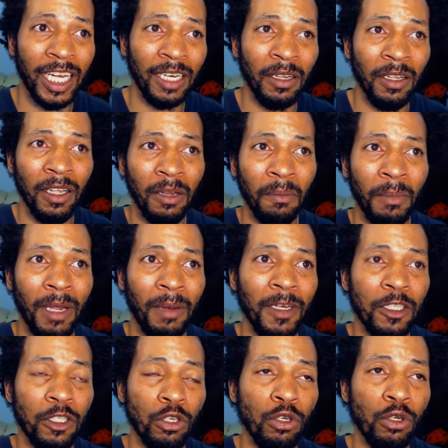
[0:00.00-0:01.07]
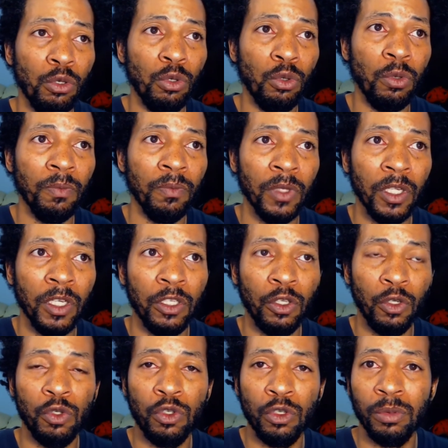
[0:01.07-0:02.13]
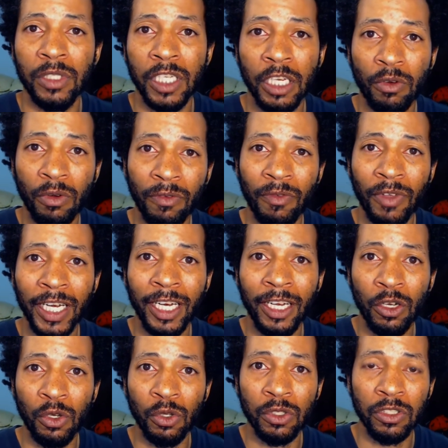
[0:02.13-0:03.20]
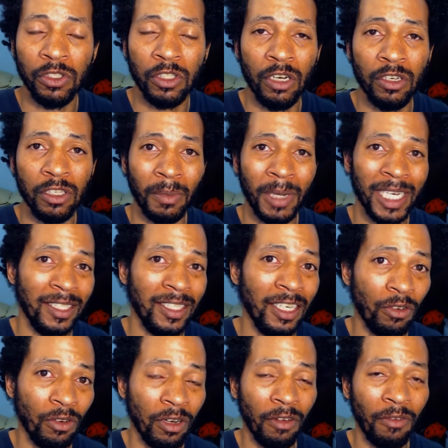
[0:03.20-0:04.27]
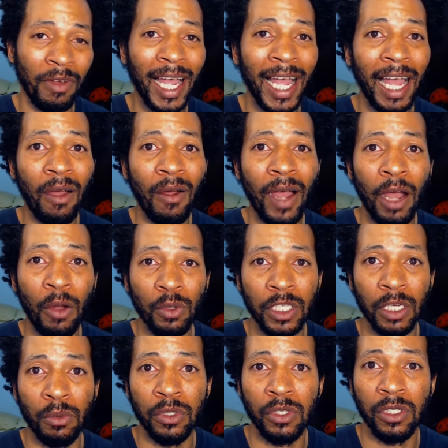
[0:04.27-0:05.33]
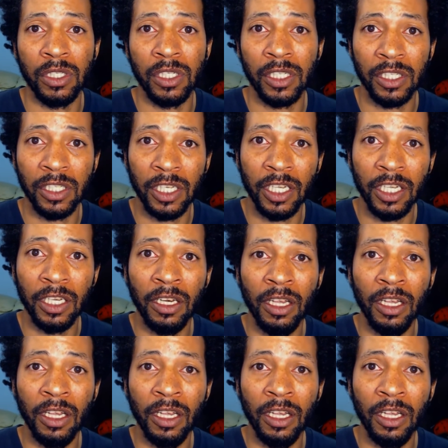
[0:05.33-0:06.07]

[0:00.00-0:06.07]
maybe 2 YouTube secret videos in terms of my secret of how I was able to succeed